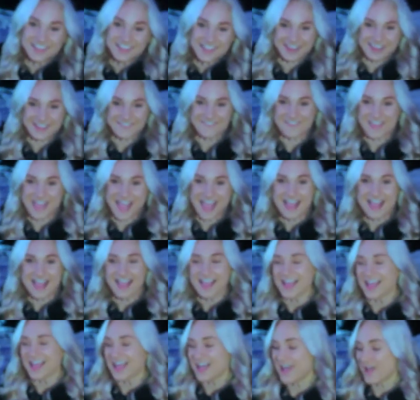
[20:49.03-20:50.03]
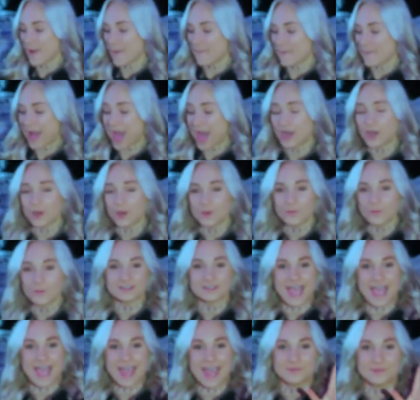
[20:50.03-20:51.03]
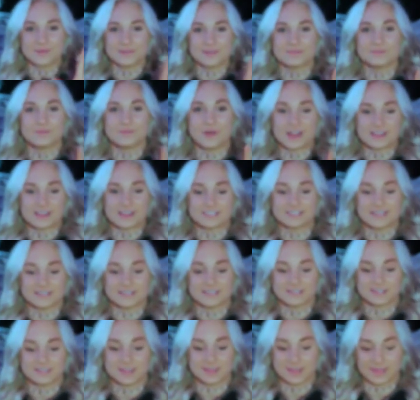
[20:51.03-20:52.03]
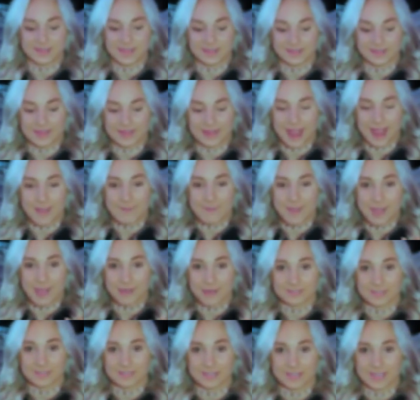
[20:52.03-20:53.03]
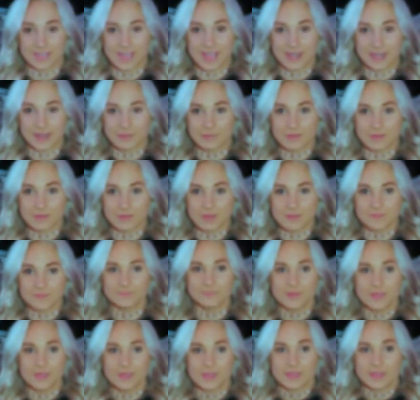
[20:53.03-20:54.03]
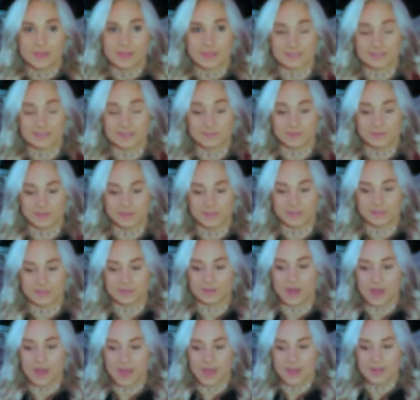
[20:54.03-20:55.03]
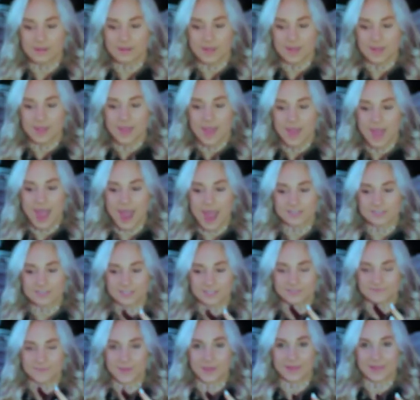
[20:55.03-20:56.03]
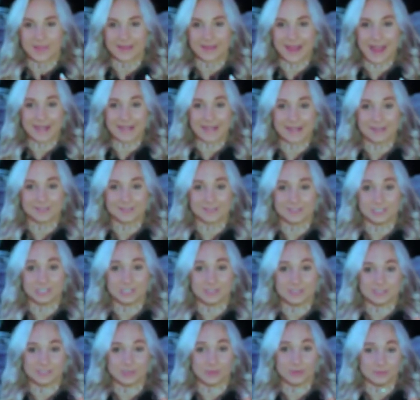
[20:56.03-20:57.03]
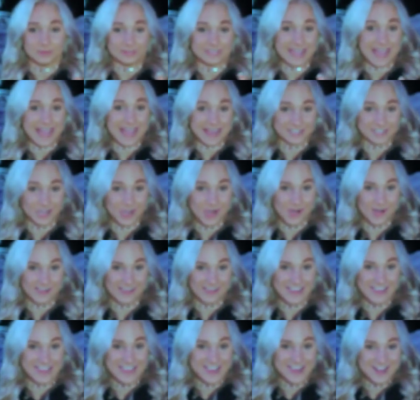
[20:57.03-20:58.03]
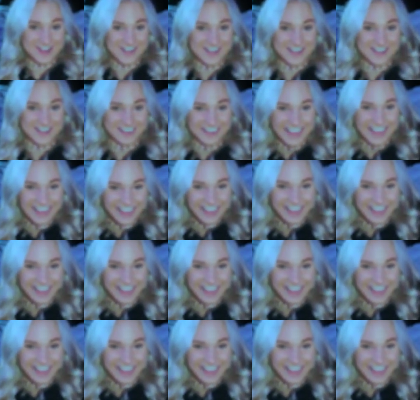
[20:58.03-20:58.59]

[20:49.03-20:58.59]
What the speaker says: so, like, if, I don't want anyone watching this to think, like, I'm out to get anyone, because I'm really not. I just felt like I needed to do this whole TED Talk here.